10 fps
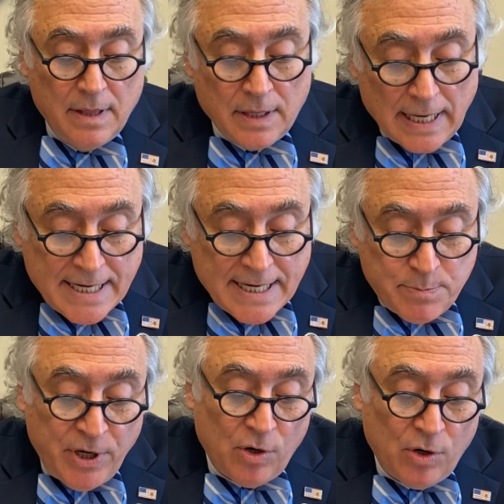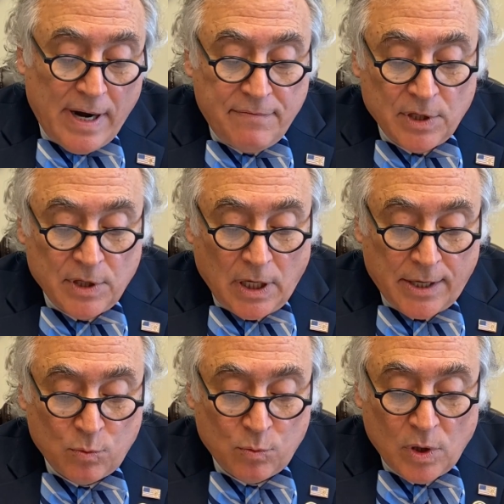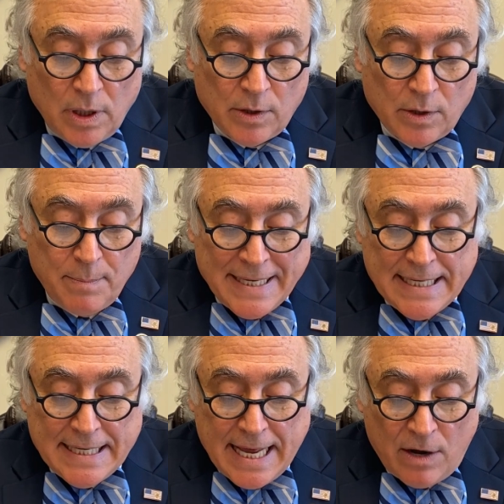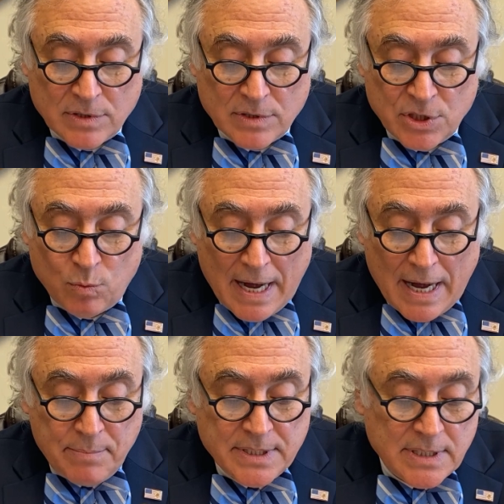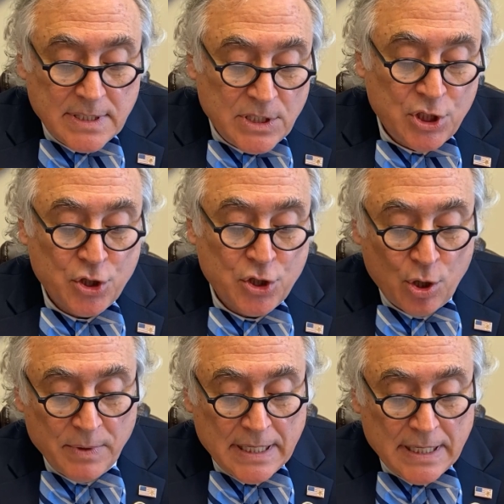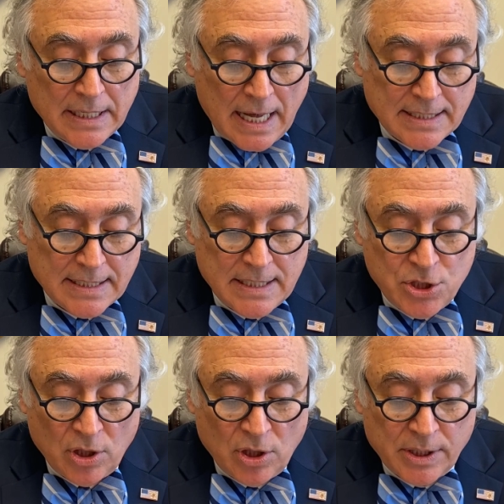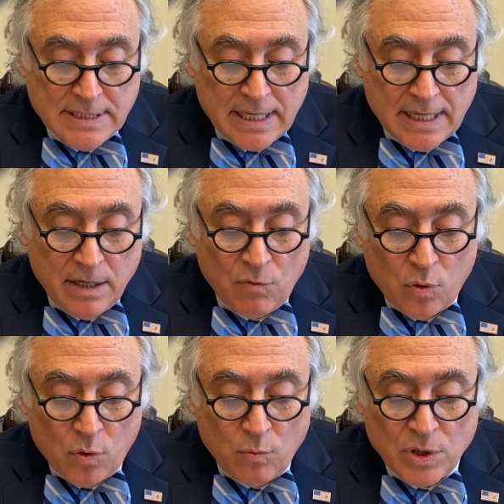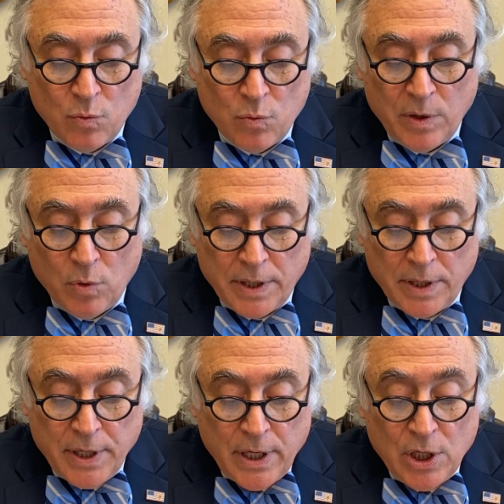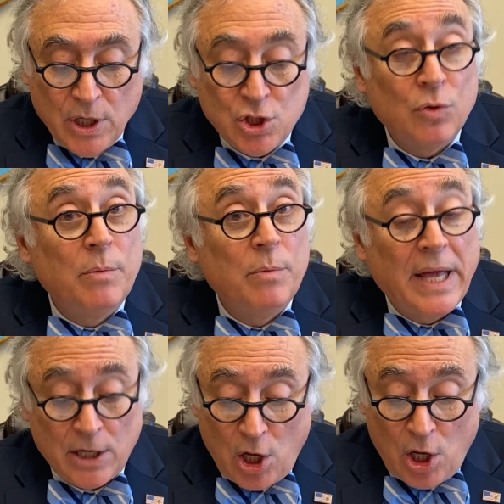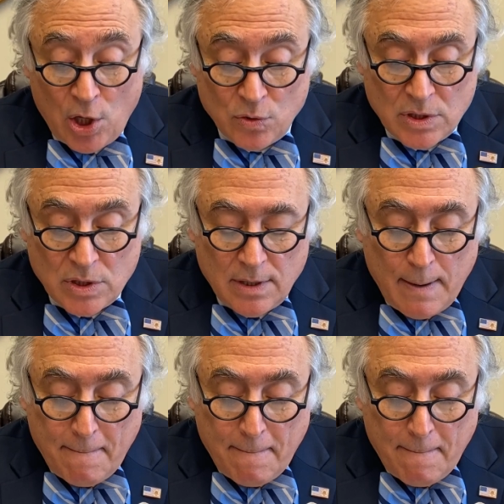The last paragraph in the letter will clear up any doubts as to why businesses determined not essential under Executive Order 121 should remain closed.